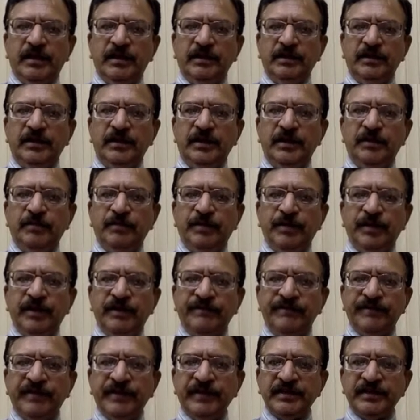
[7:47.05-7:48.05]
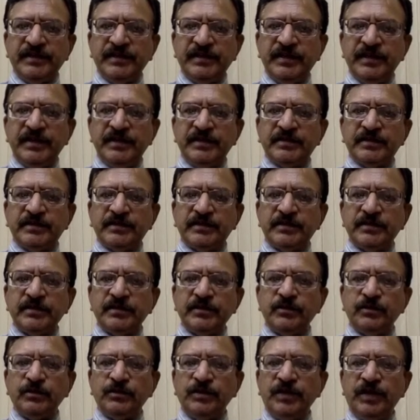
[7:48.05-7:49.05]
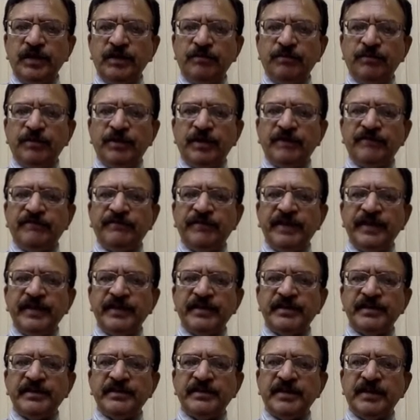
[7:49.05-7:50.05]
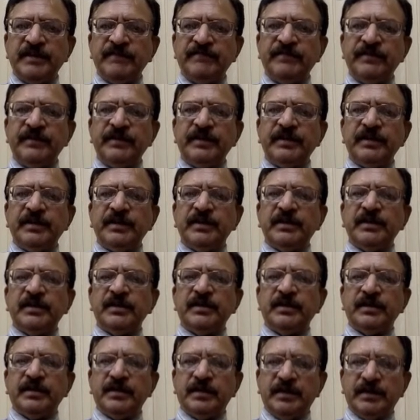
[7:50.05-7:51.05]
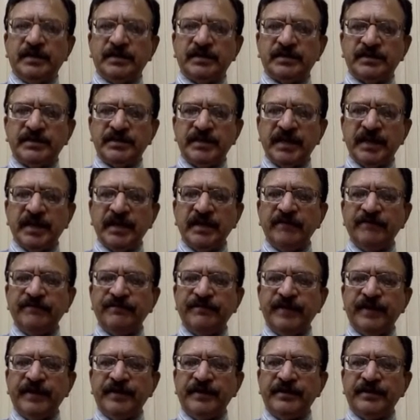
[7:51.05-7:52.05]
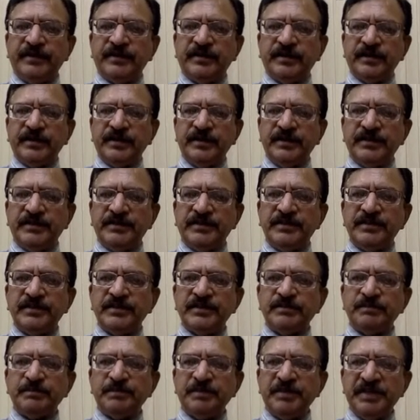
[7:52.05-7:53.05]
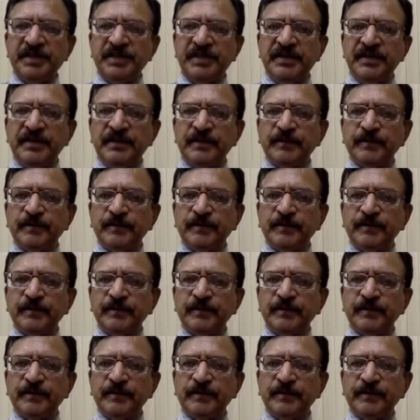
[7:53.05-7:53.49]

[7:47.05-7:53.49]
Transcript: The number of accidents to the number of vehicles having a second factor is the speed.